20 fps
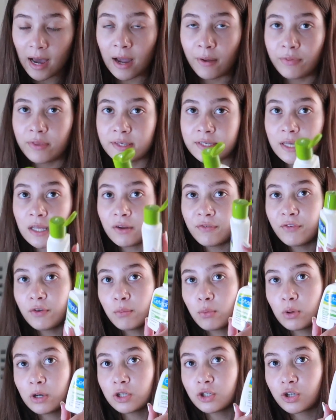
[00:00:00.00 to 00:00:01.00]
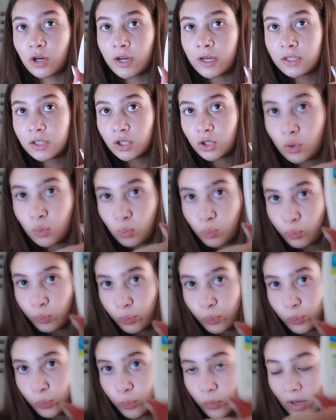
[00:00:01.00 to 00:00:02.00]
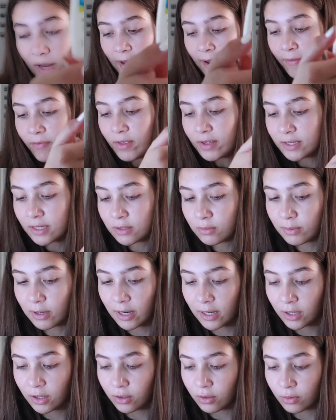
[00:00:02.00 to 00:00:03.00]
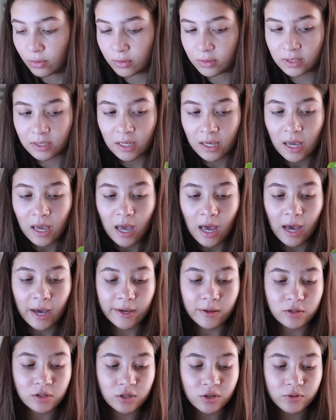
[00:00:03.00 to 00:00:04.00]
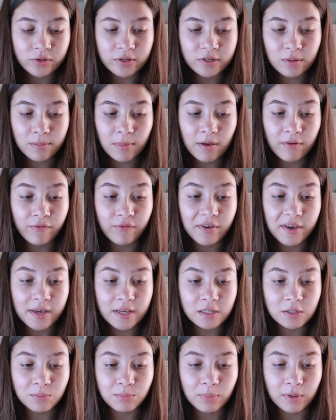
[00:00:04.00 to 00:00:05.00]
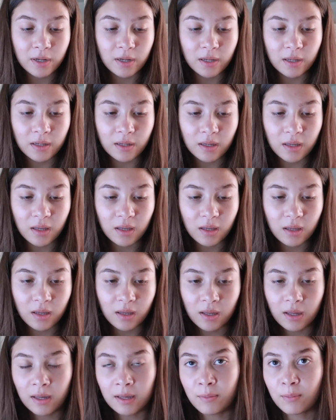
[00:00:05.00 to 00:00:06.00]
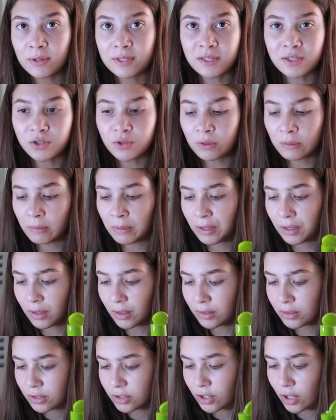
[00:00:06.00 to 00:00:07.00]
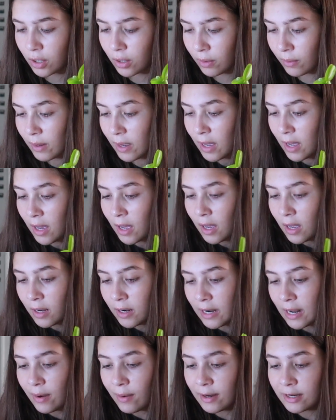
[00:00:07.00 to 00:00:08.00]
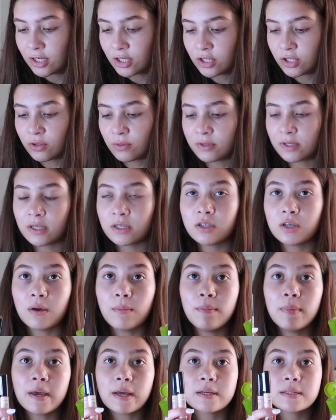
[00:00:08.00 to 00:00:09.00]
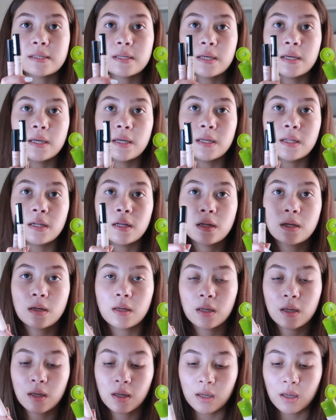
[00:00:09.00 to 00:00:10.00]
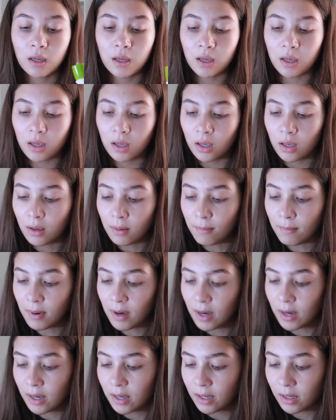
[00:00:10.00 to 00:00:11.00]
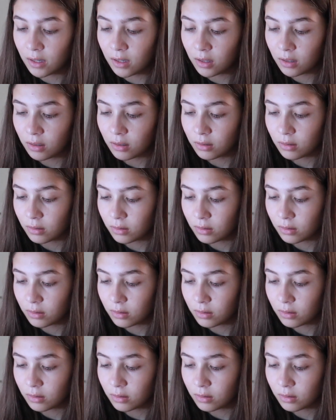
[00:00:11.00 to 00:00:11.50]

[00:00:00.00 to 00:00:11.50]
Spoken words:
I have the Cetaphil moisturizer, and this is what I use. I used to use this on my face, but it wasn't doing me good, so now I just use it to mix in my